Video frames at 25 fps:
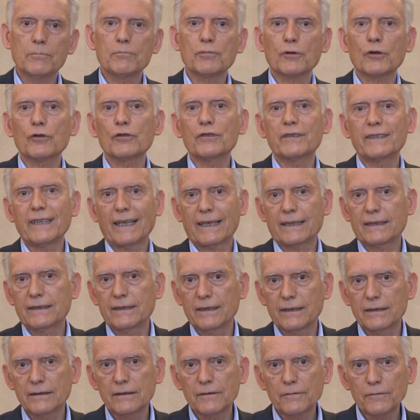
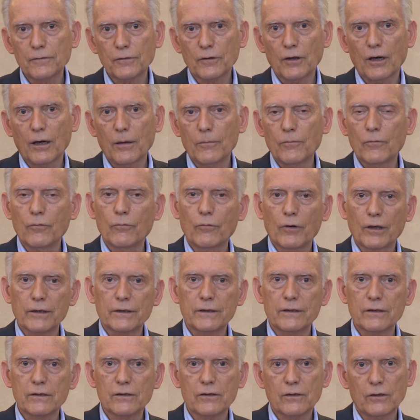protected from what
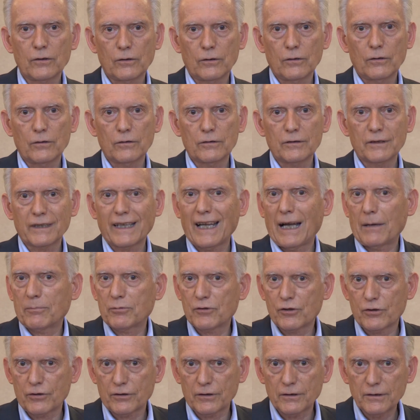is called
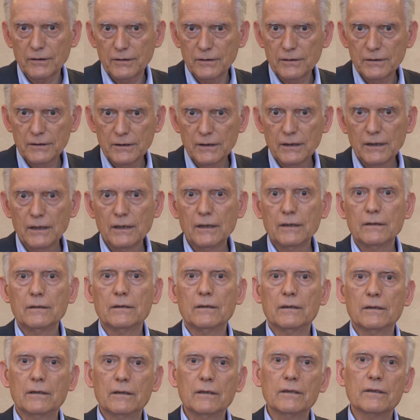capture.
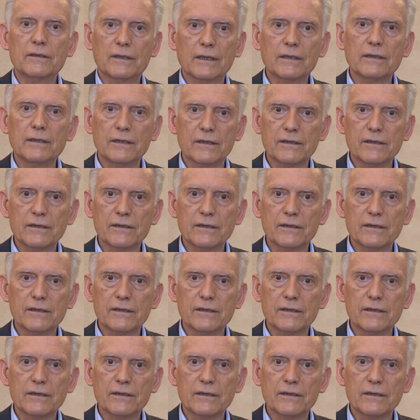That